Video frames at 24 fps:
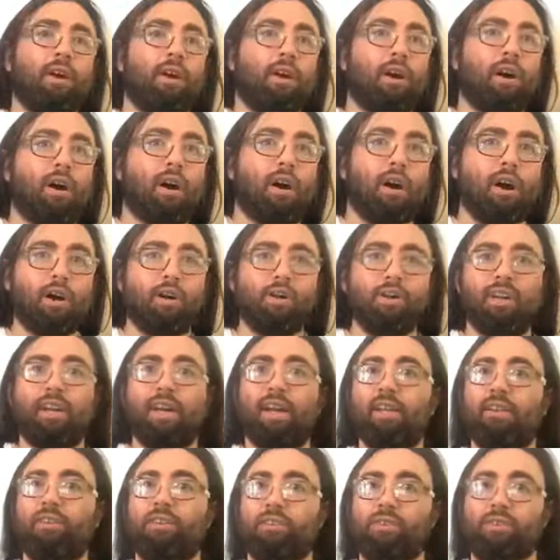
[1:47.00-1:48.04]
one hundred
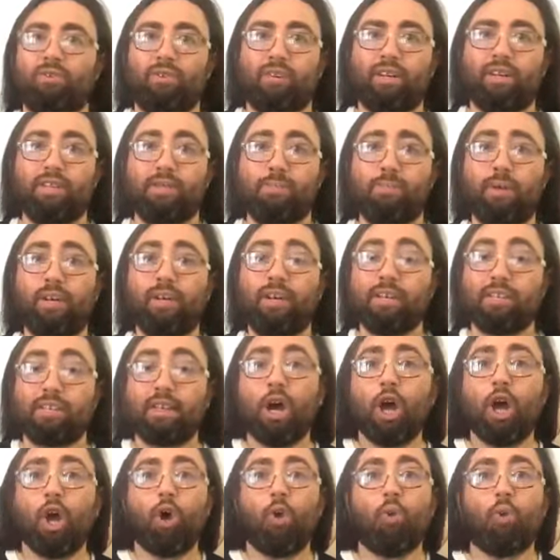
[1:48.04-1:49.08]
eighty degrees, because
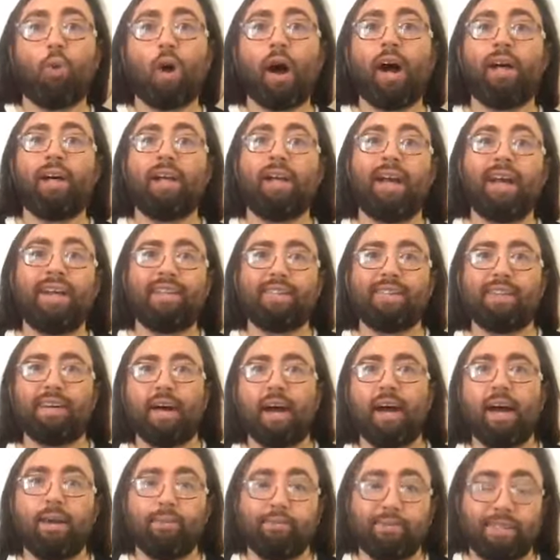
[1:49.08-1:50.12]
while at
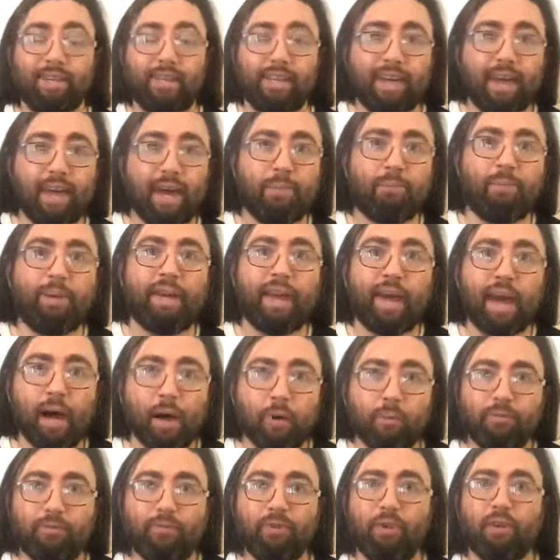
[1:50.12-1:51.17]
times it can be
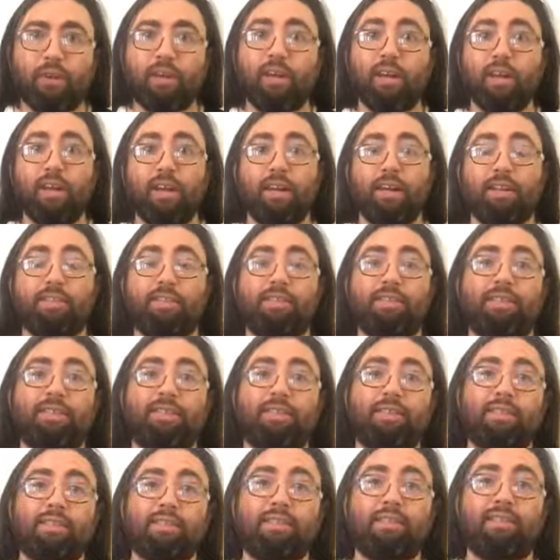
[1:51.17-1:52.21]
helpful to,
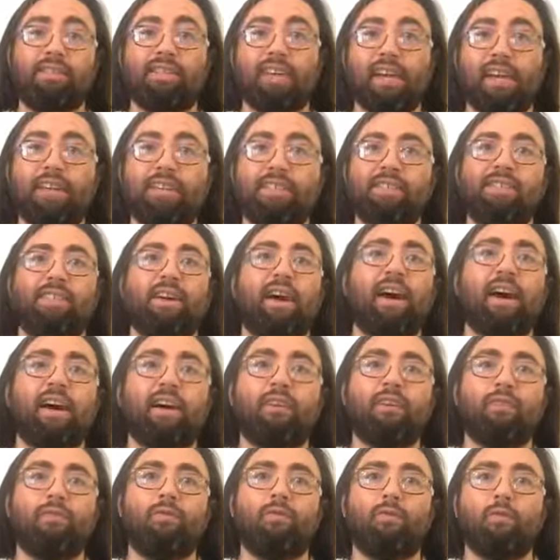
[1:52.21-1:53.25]
to take stock
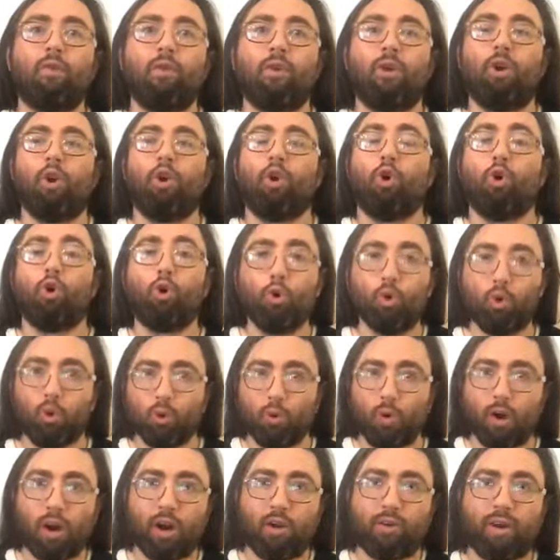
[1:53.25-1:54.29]
of who
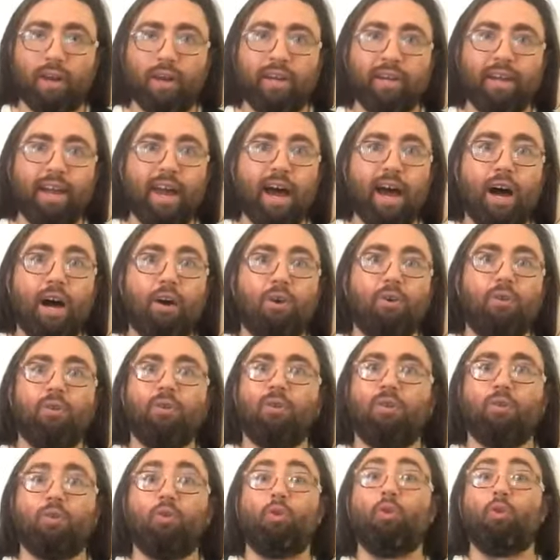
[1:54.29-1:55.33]
you are right now,
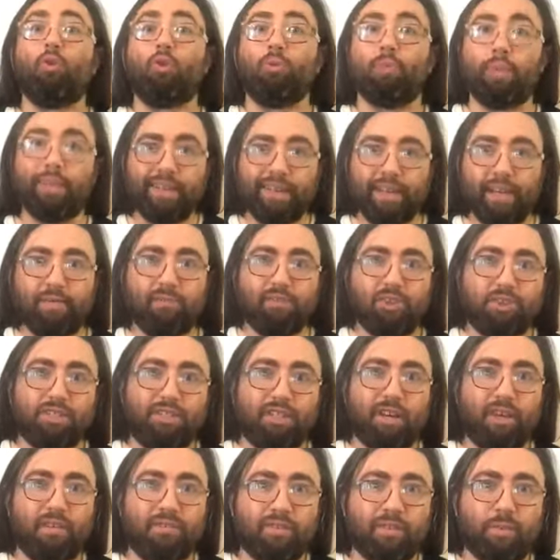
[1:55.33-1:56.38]
who you believe
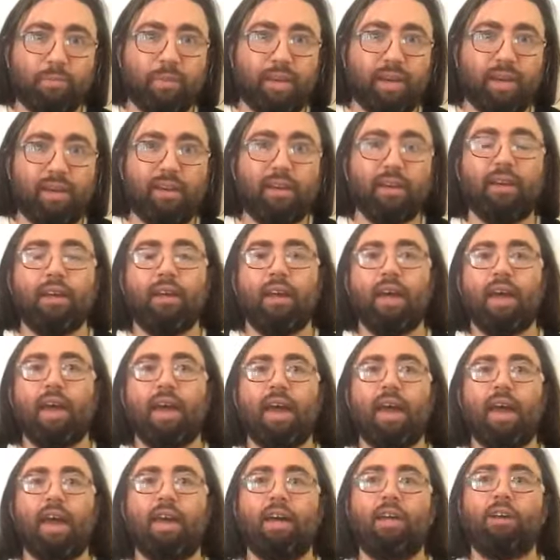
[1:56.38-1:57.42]
yourself to be,
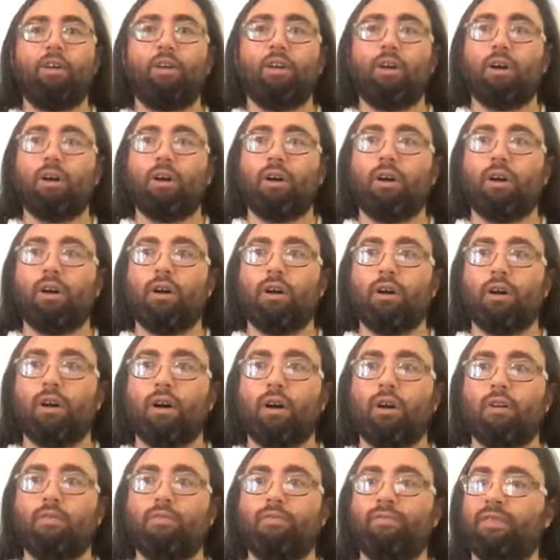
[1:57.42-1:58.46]
and
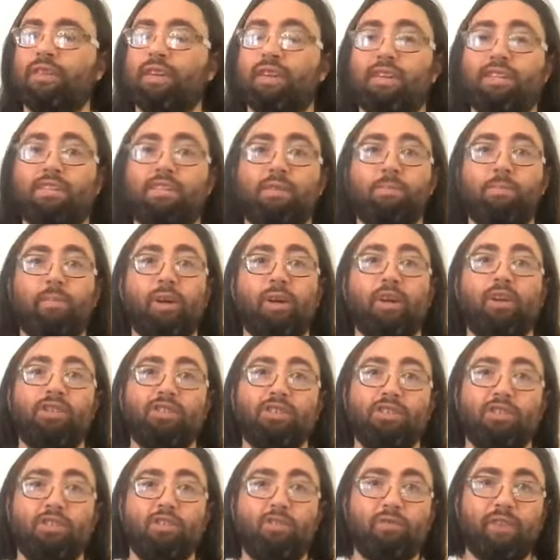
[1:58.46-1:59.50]
of the
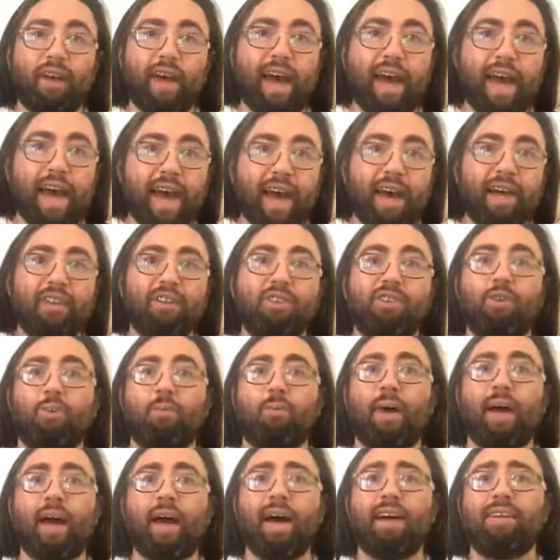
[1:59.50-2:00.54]
experiences you've had in your
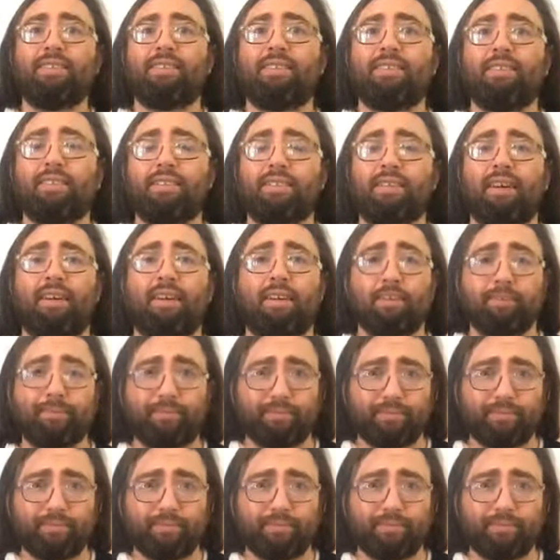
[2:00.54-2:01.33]
past, and say,